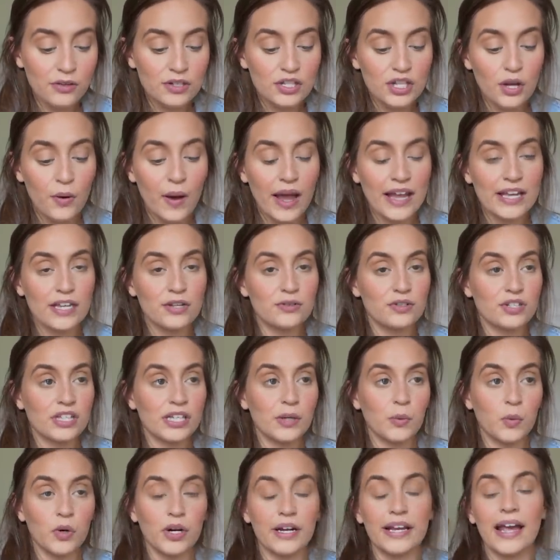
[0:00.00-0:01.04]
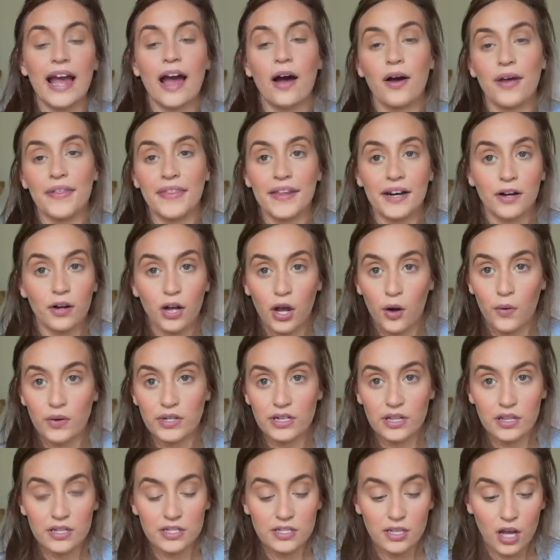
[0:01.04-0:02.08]
So I usually work out and then I'll go
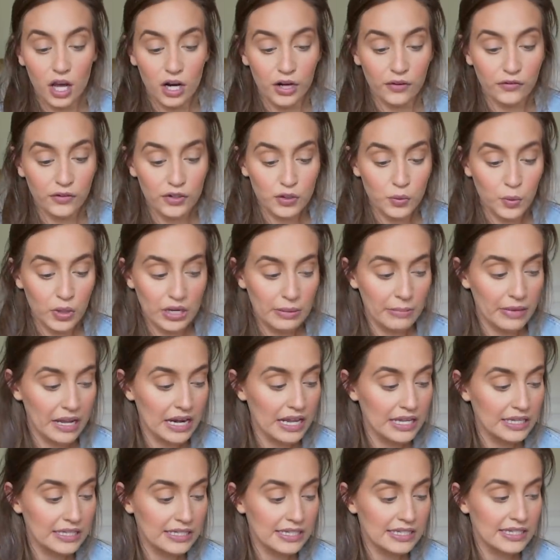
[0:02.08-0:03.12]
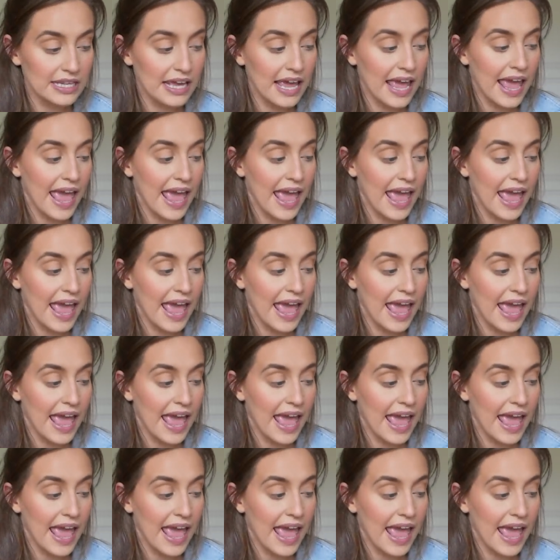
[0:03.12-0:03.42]
into the sauna for 20 minutes.